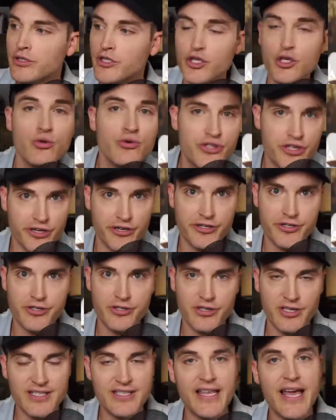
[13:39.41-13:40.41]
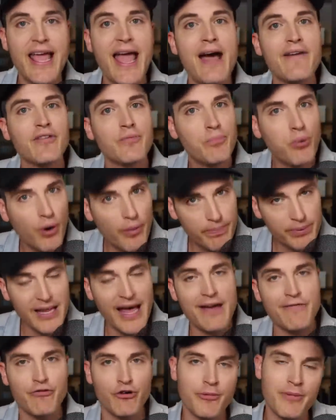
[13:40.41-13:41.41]
users because they have a
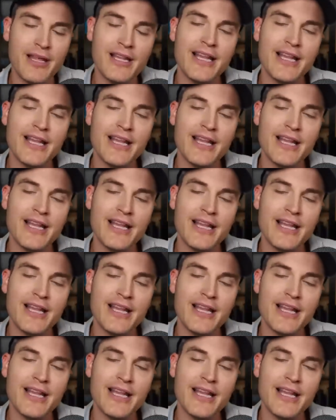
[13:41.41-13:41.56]
platform